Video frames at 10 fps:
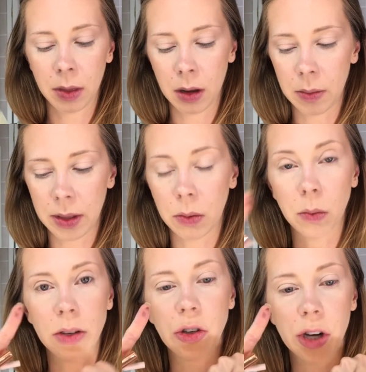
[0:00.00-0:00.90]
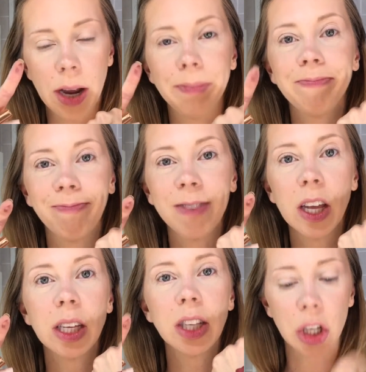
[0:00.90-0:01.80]
Oh, that one wasn't dry.
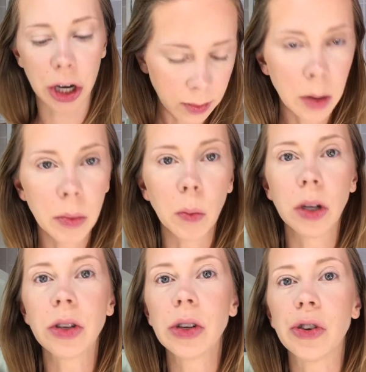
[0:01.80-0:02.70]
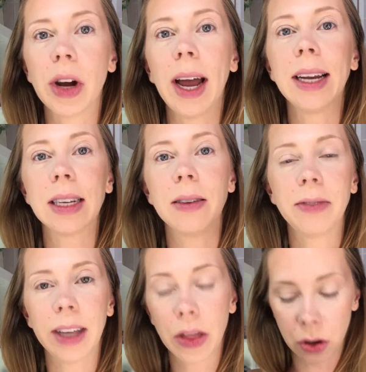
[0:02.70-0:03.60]
Sorry. But once they're dry, it doesn't
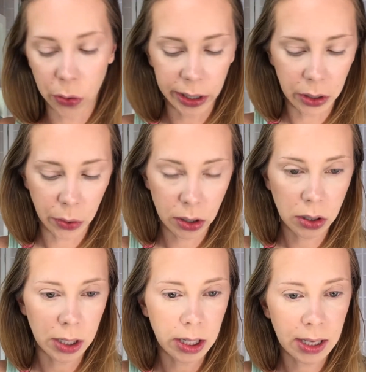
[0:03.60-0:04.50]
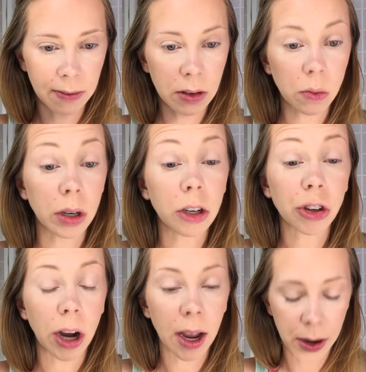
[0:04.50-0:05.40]
feel like they're going anywhere. So let's give this one a
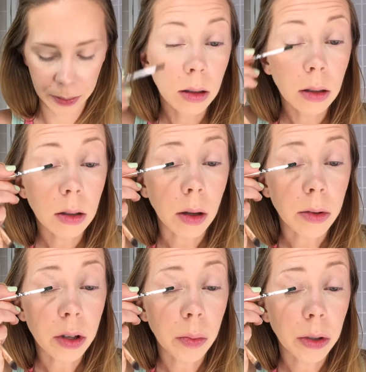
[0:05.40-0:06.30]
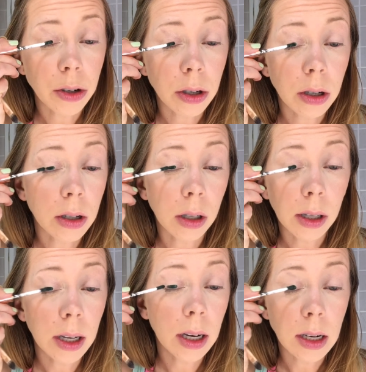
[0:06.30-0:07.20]
try. So I'm just gonna brush it onto the
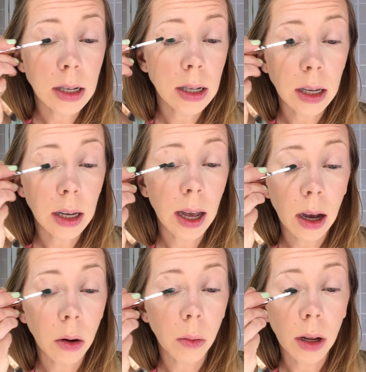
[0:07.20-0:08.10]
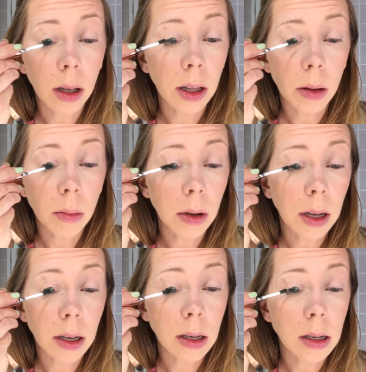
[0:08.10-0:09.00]
lid and see how well it
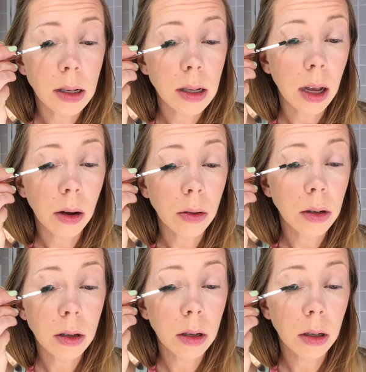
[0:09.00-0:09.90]
blends out.